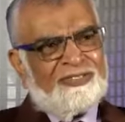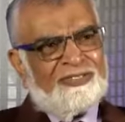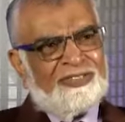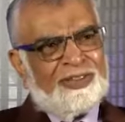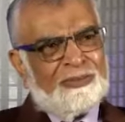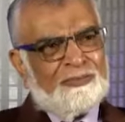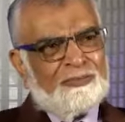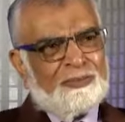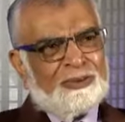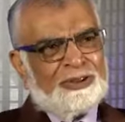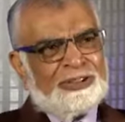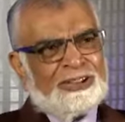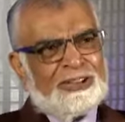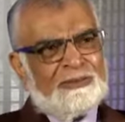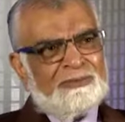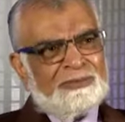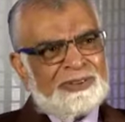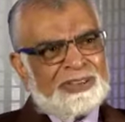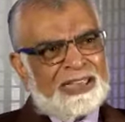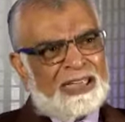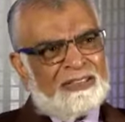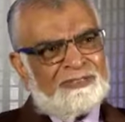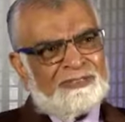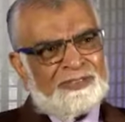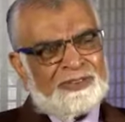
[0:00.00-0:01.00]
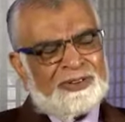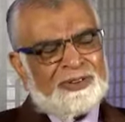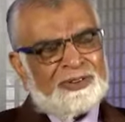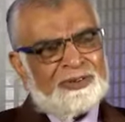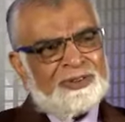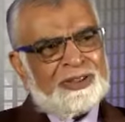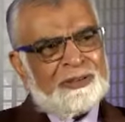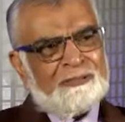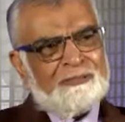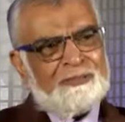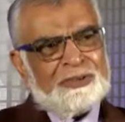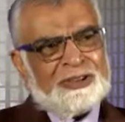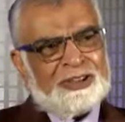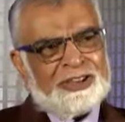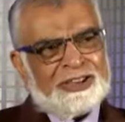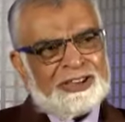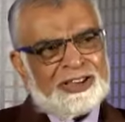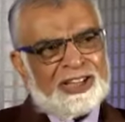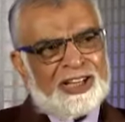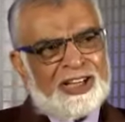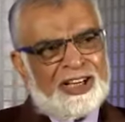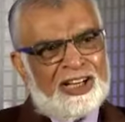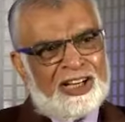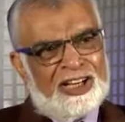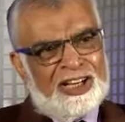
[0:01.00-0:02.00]
he puts himself into the
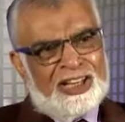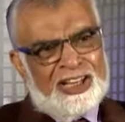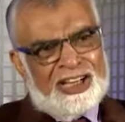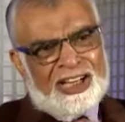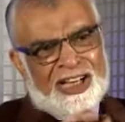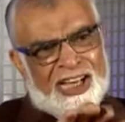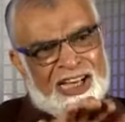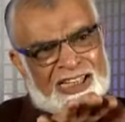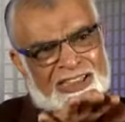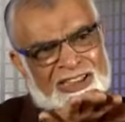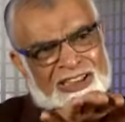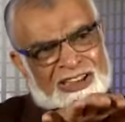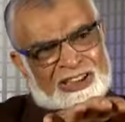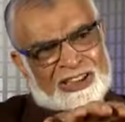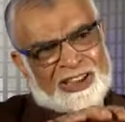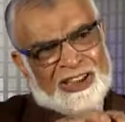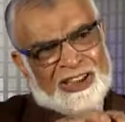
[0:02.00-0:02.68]
picture, and